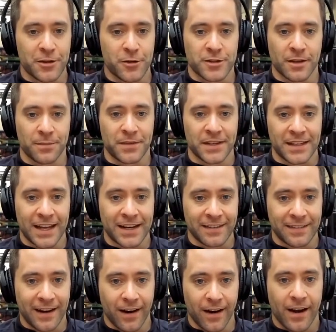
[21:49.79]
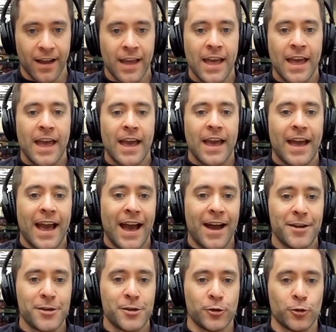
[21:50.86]
there's something getting there. How
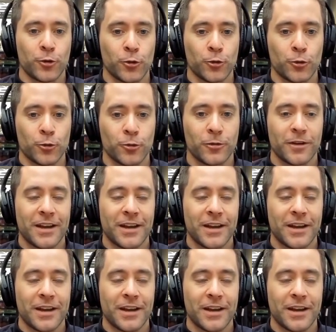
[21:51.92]
do you